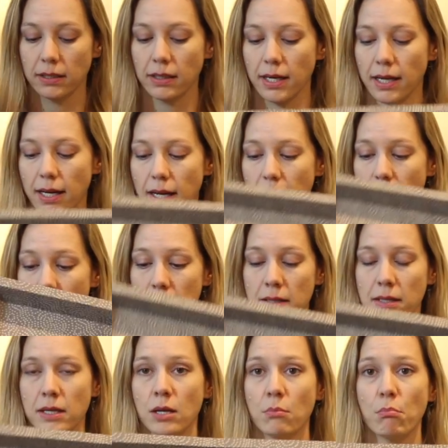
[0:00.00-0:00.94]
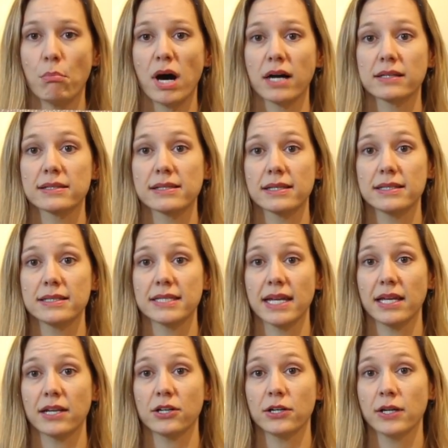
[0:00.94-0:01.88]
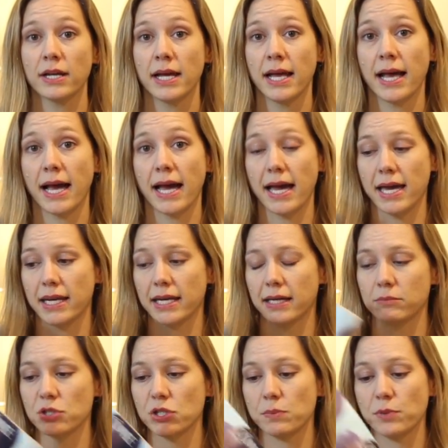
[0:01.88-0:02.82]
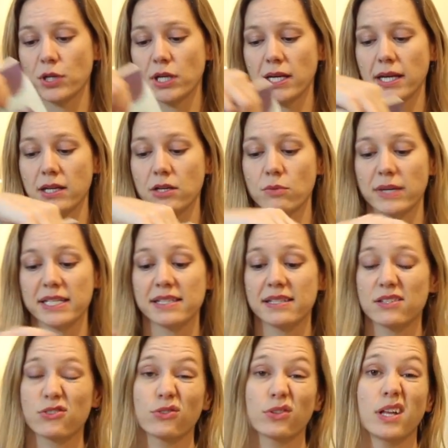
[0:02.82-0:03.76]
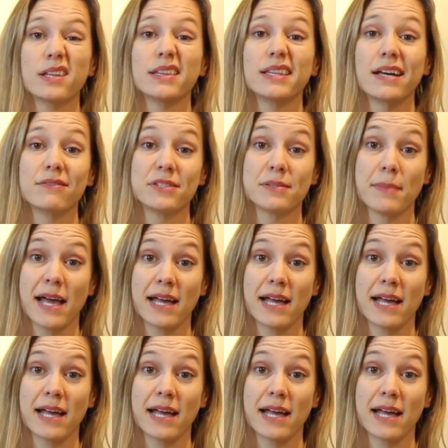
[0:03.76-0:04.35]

box container, and I'm just putting, I know my sister-in-law loves